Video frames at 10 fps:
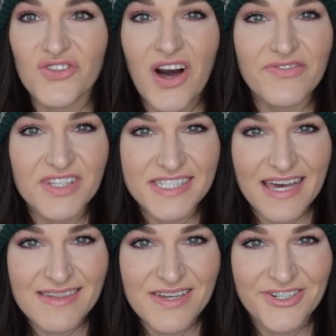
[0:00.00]
love the
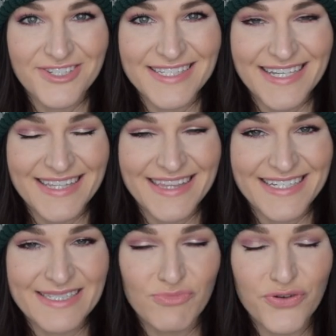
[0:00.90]
Death Eaters in
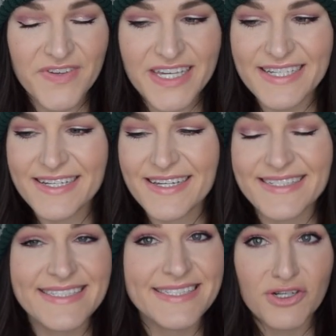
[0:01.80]
this movie
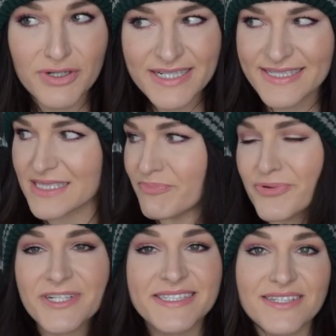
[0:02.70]
series and the
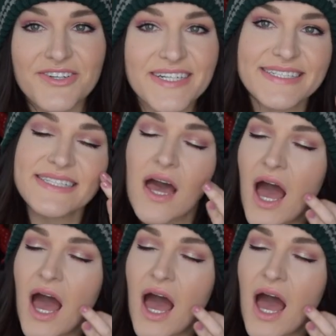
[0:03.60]
book series.